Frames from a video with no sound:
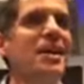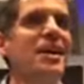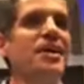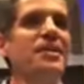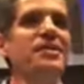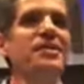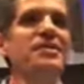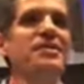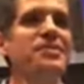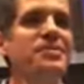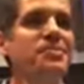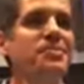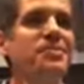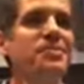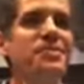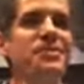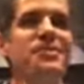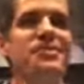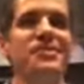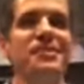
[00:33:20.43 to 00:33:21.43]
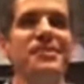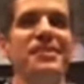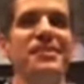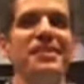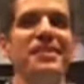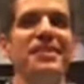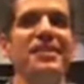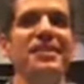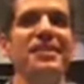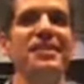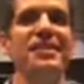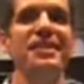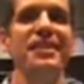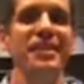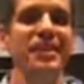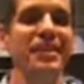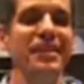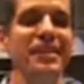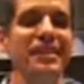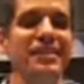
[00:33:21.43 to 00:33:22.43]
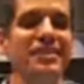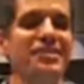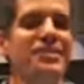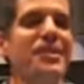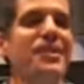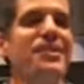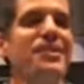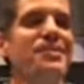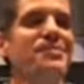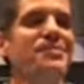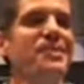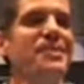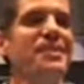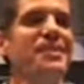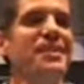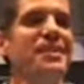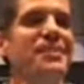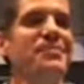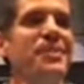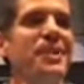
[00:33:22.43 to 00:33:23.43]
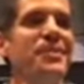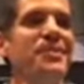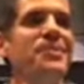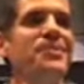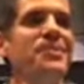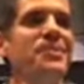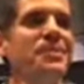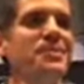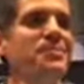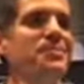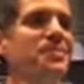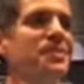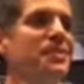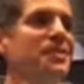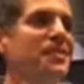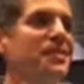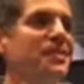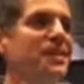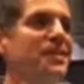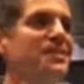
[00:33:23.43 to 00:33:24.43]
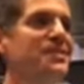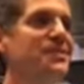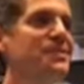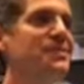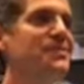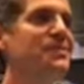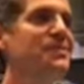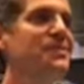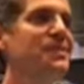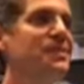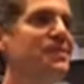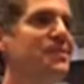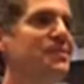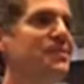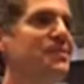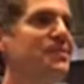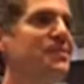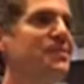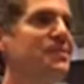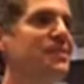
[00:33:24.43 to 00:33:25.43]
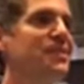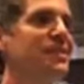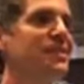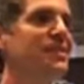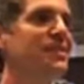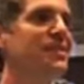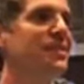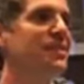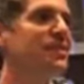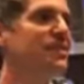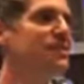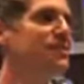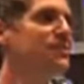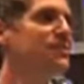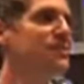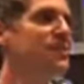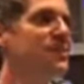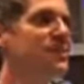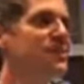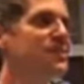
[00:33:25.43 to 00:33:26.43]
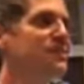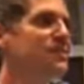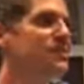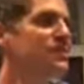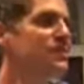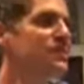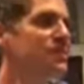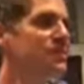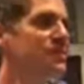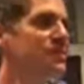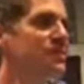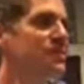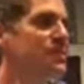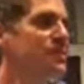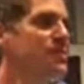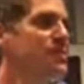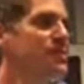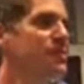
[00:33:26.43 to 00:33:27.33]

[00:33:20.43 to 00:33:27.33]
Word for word: This proves that Solomon, by the Holy Spirit, they knew that there was a sphere, a circle.